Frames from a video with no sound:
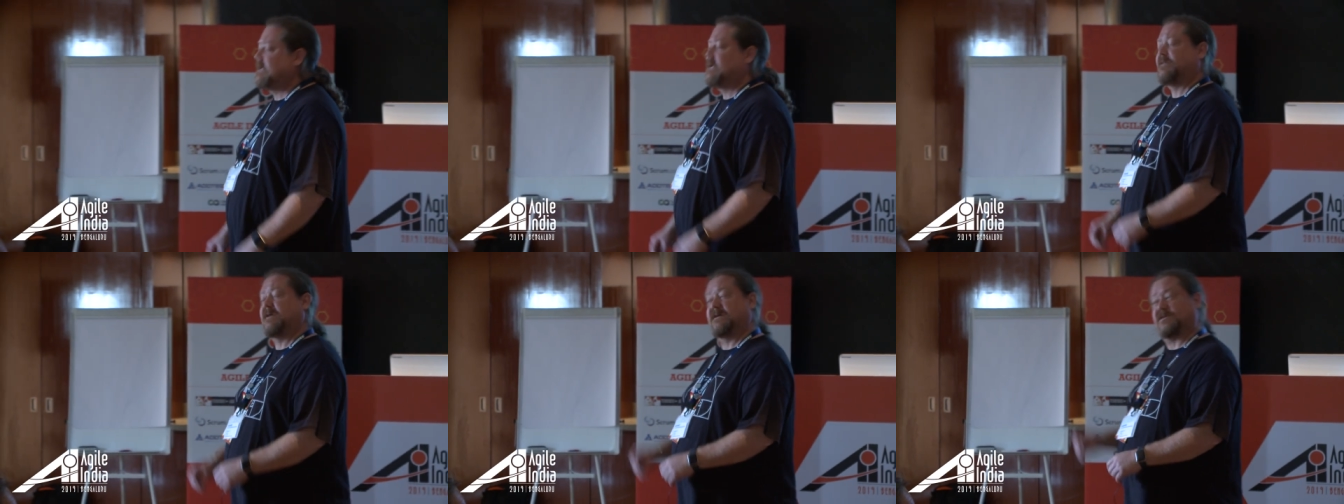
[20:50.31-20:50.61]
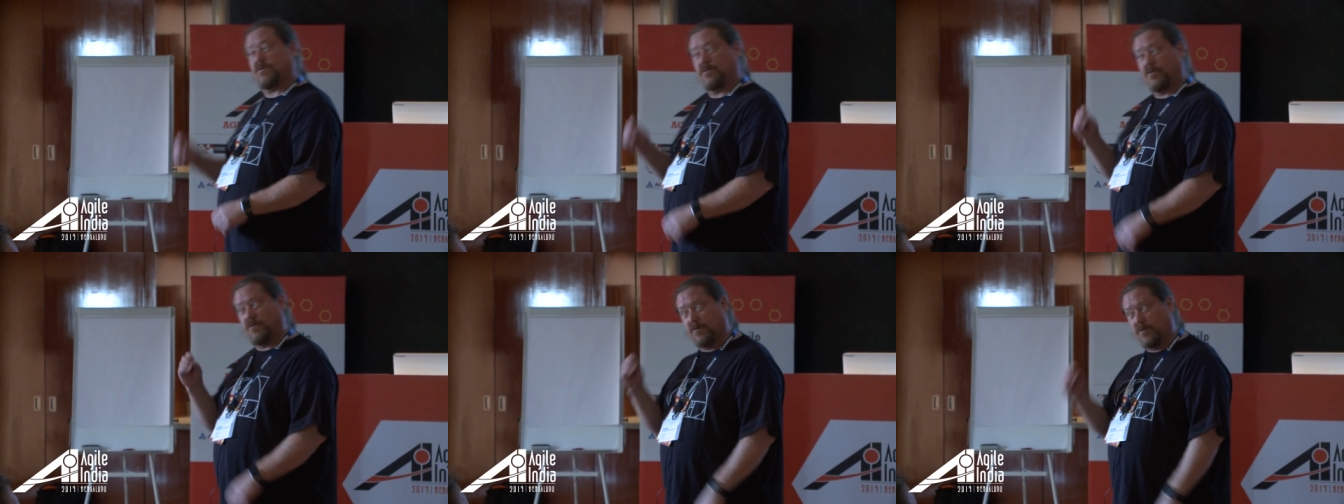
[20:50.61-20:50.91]
These
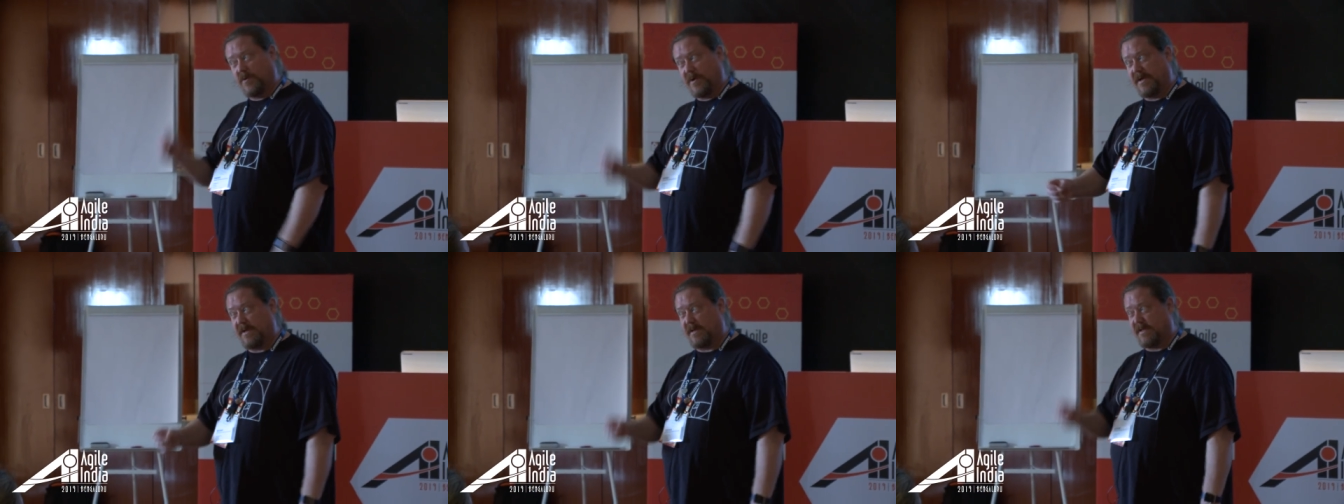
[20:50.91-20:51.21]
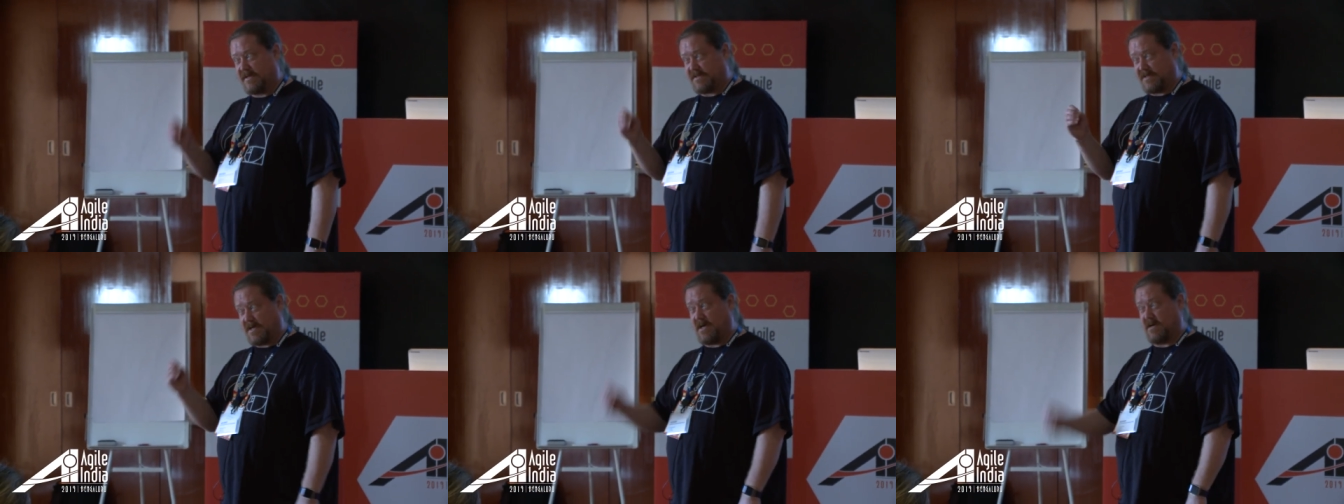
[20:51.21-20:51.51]
are
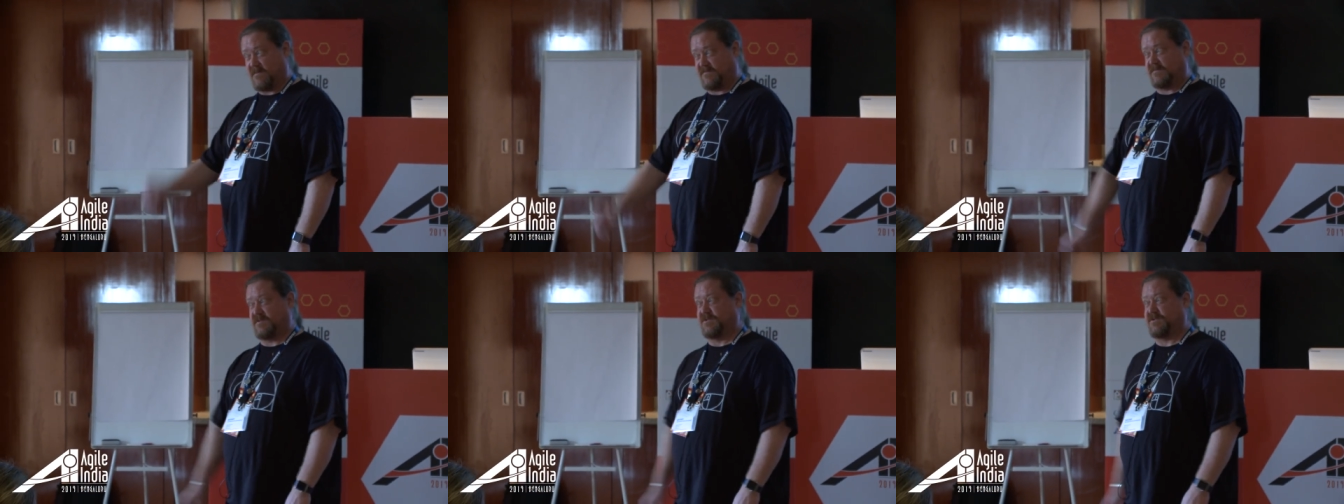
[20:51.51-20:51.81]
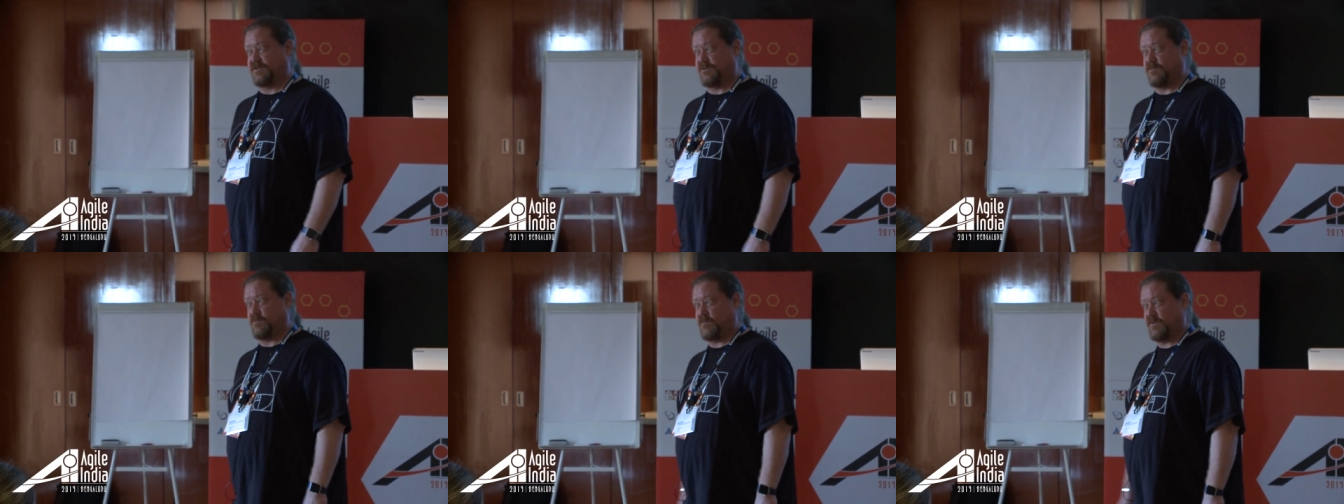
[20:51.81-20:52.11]
really tough to
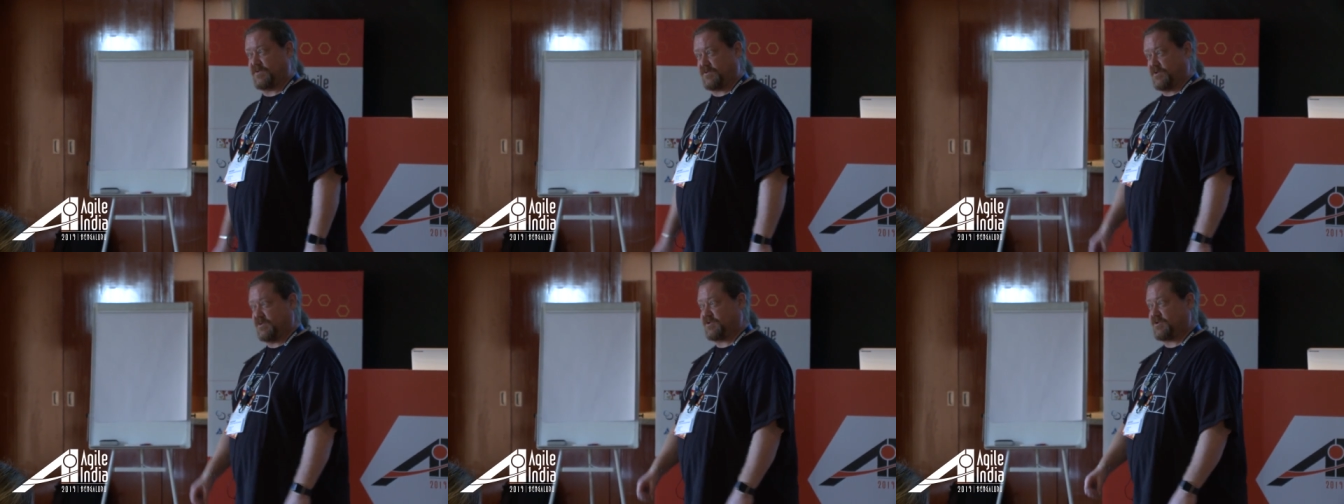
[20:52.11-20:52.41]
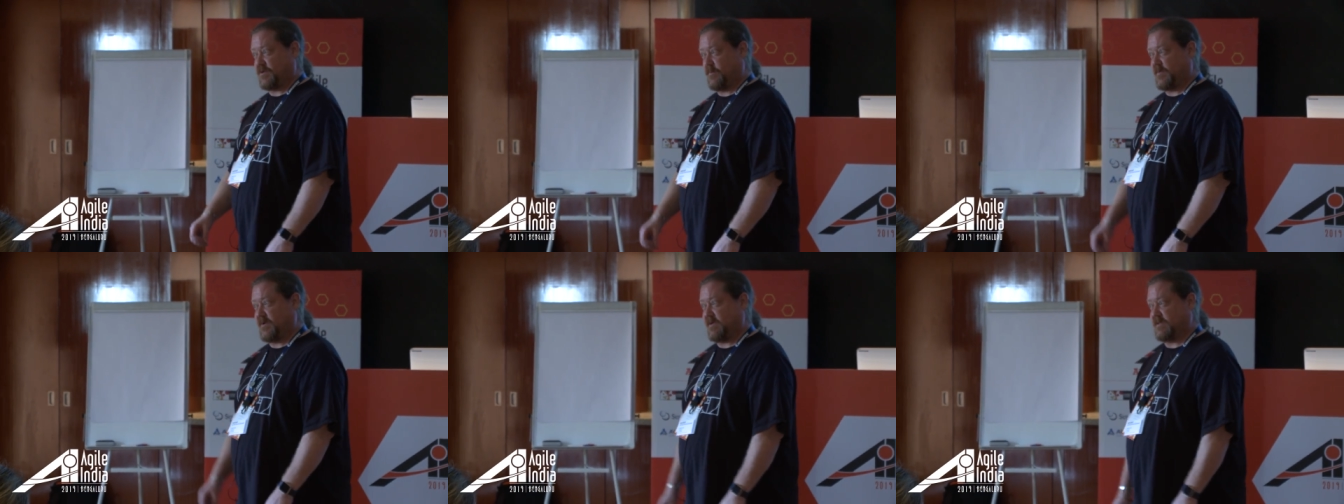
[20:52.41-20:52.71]
do with
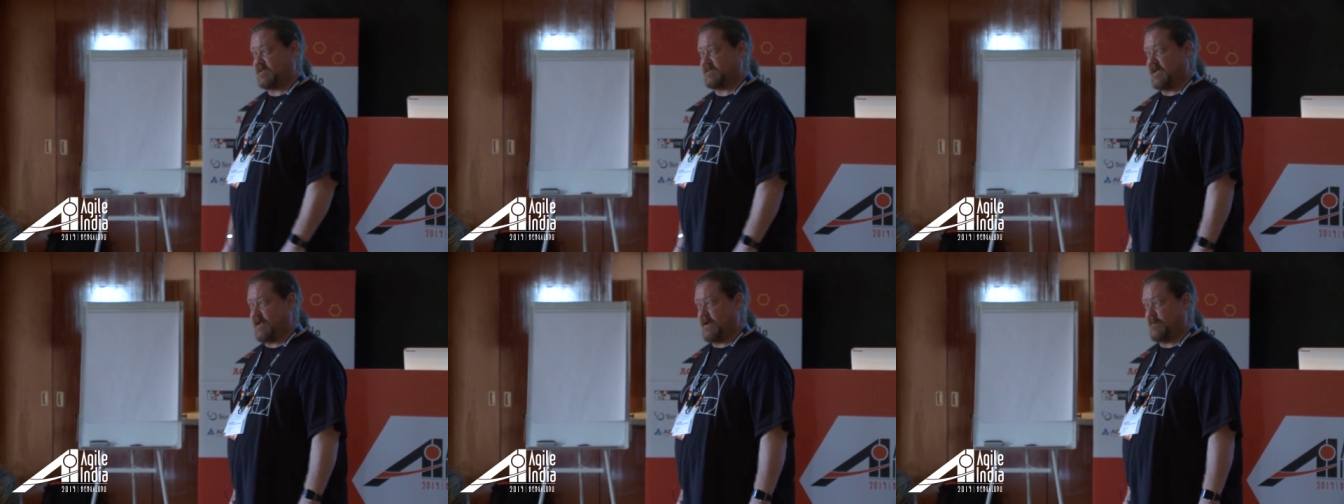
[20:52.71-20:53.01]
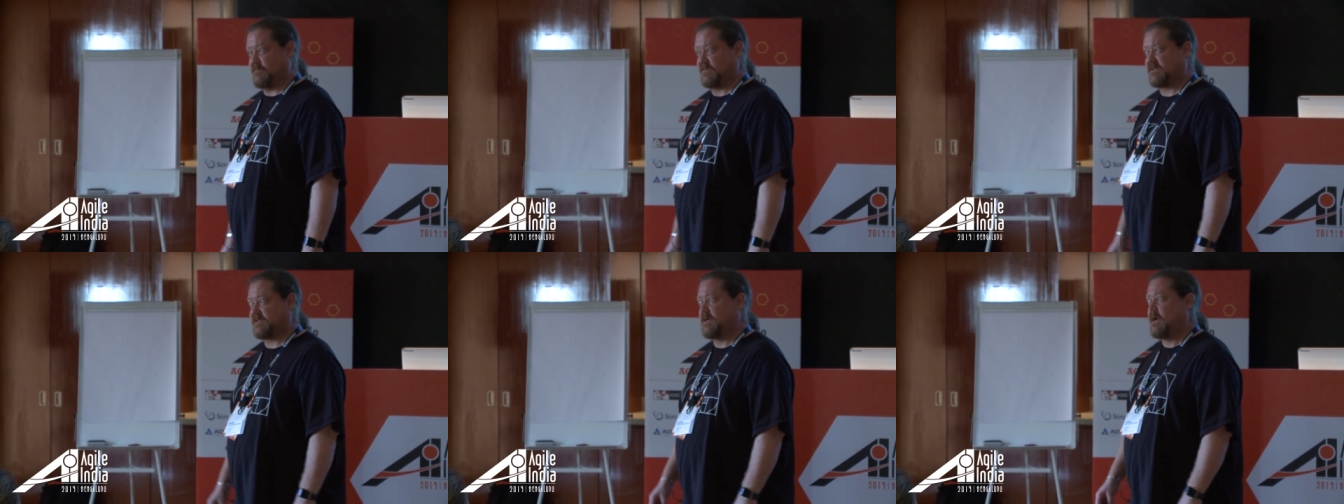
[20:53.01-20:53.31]
distributed
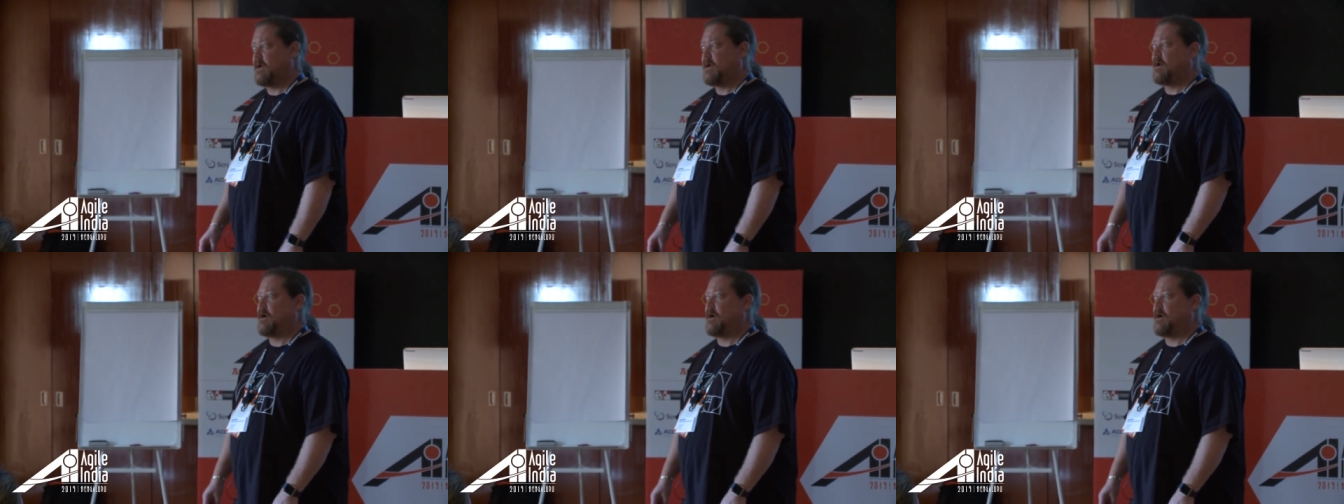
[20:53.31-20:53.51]
teams.